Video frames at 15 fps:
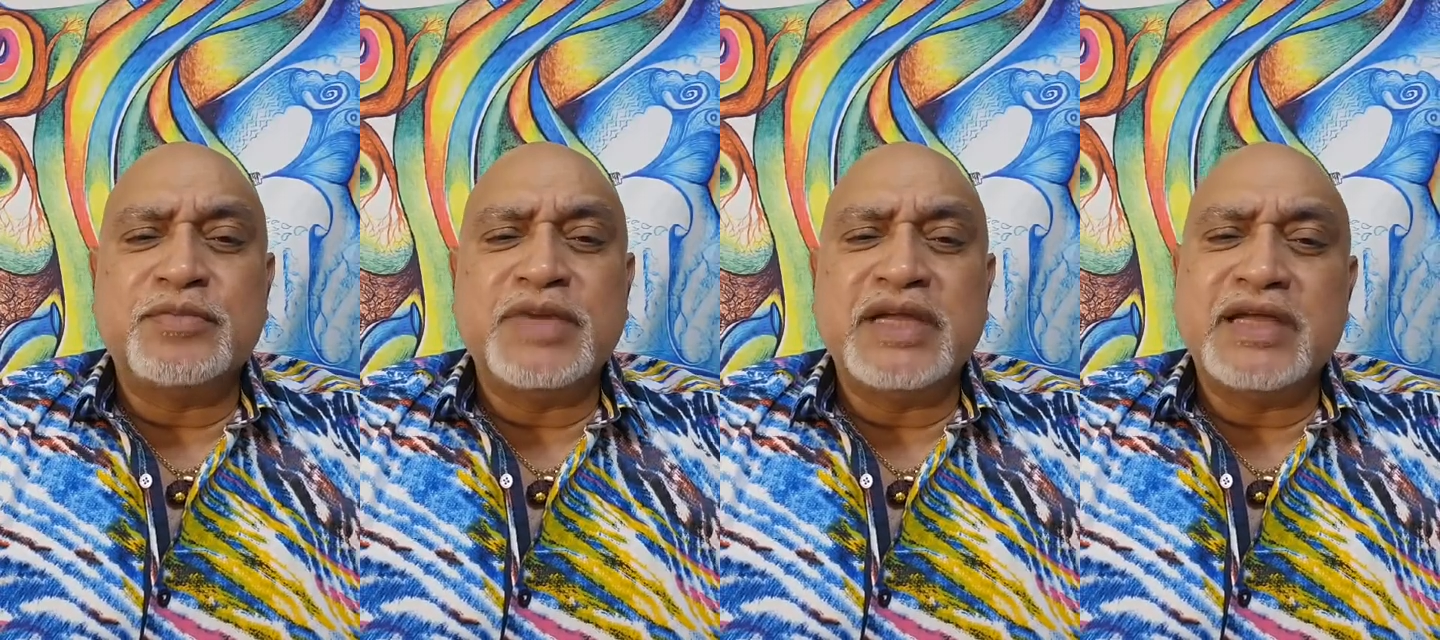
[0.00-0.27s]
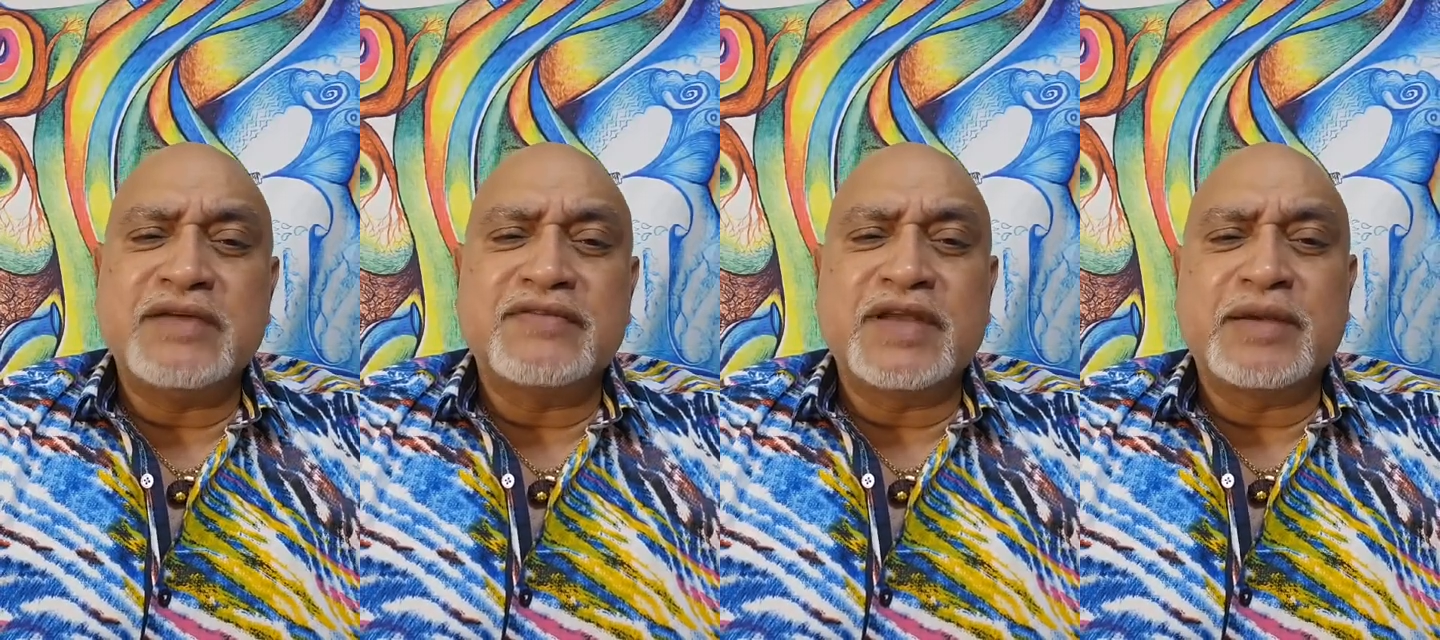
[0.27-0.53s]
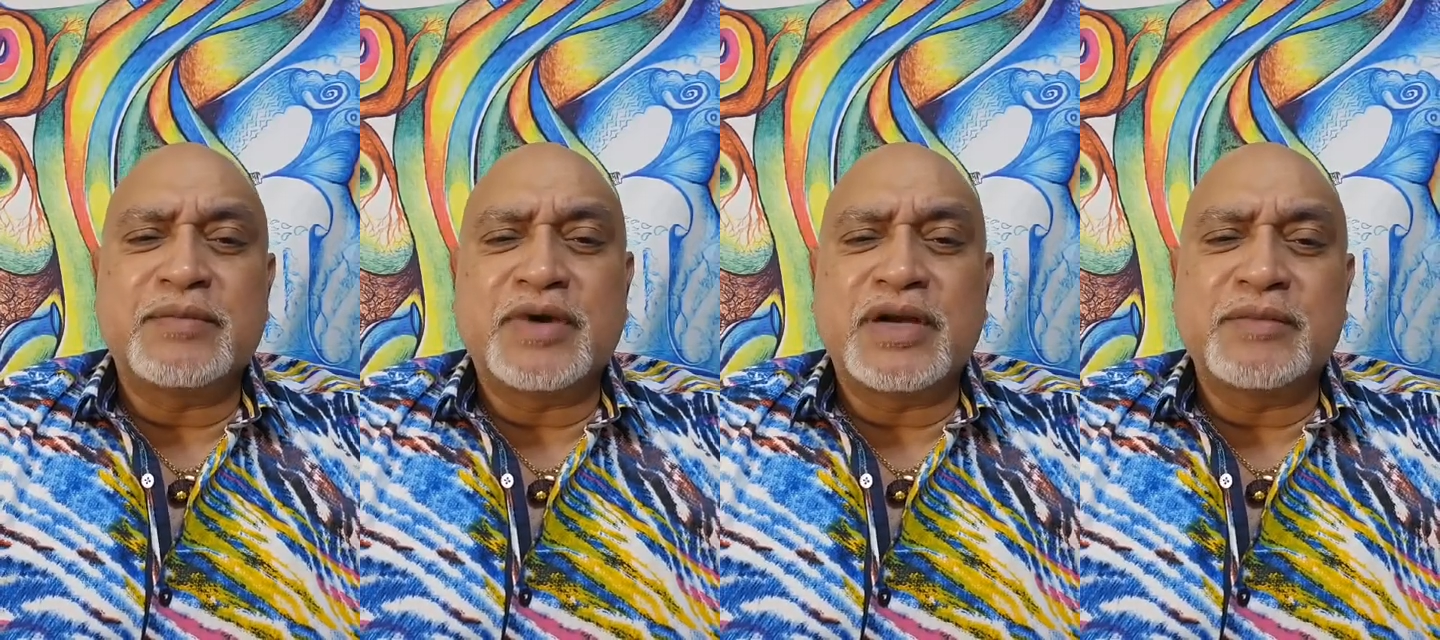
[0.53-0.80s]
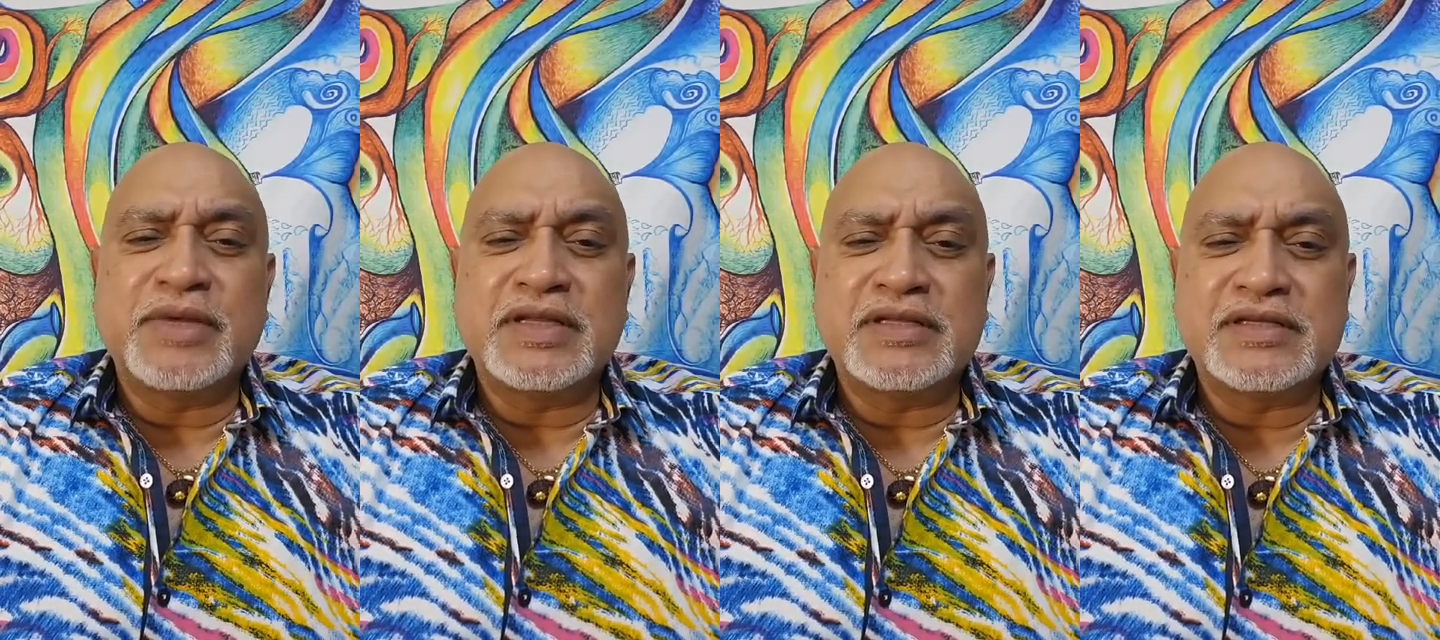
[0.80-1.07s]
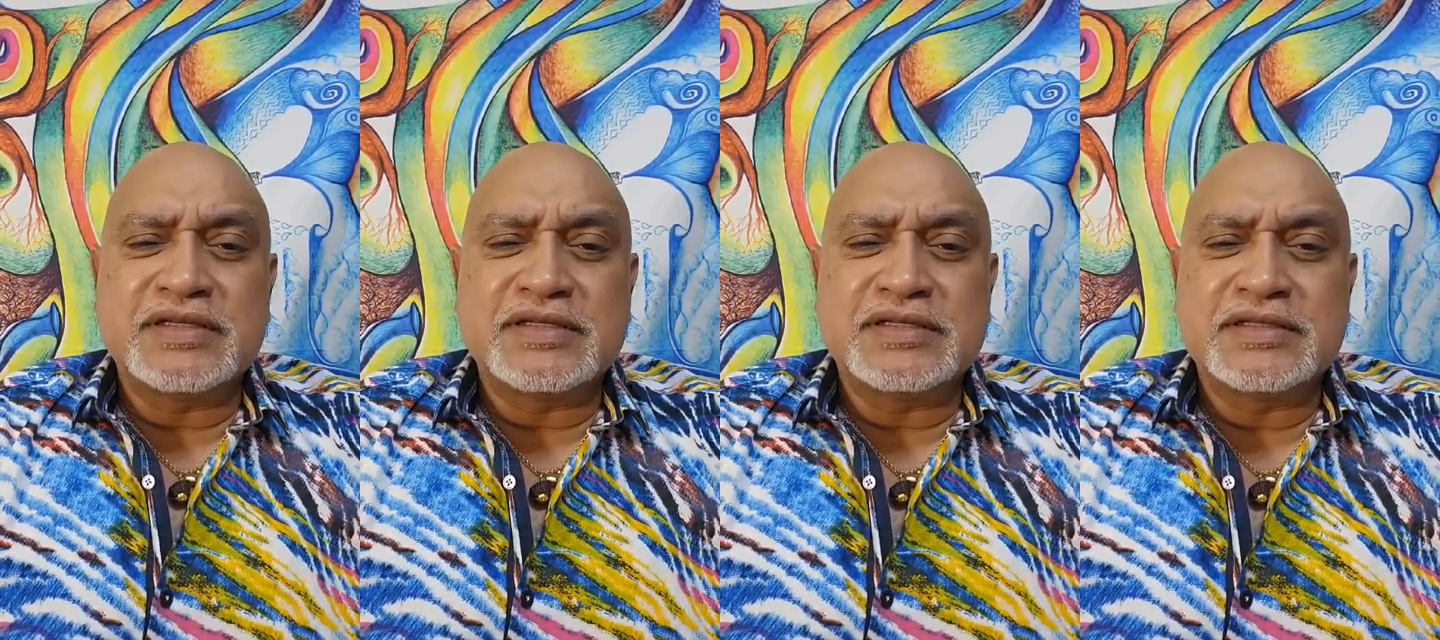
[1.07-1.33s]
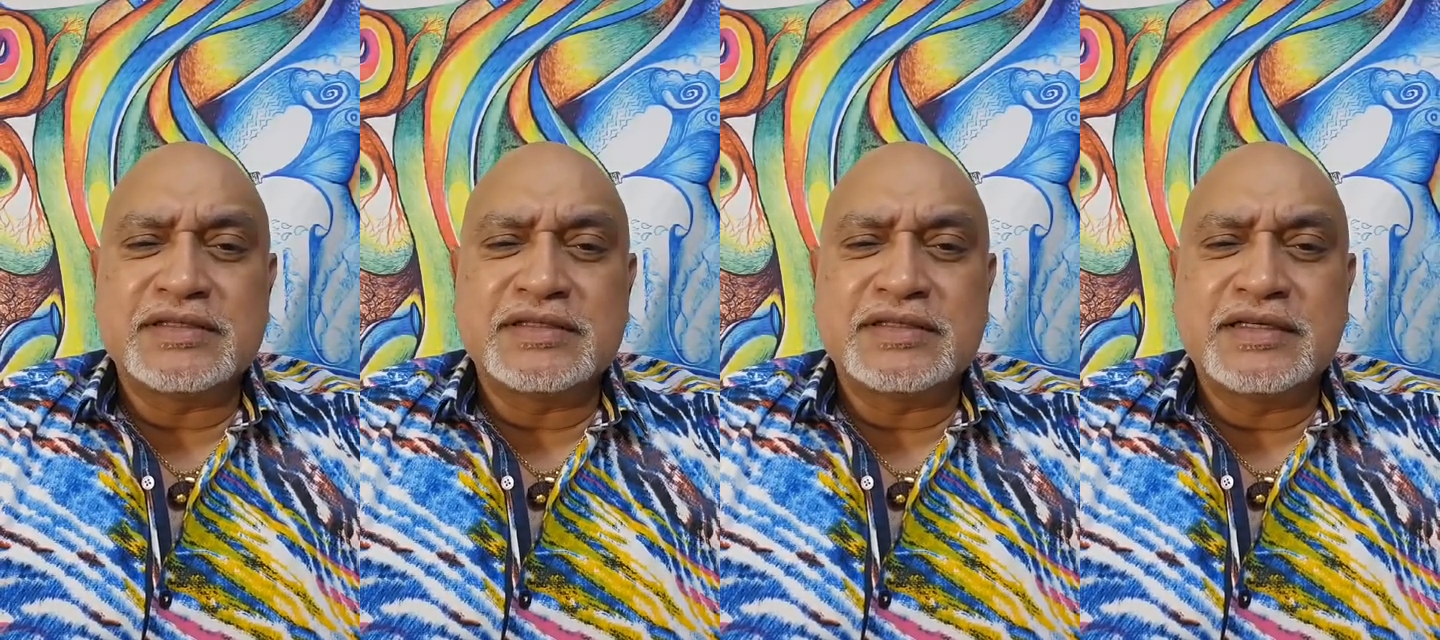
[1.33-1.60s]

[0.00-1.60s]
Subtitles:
behave like Brahmins.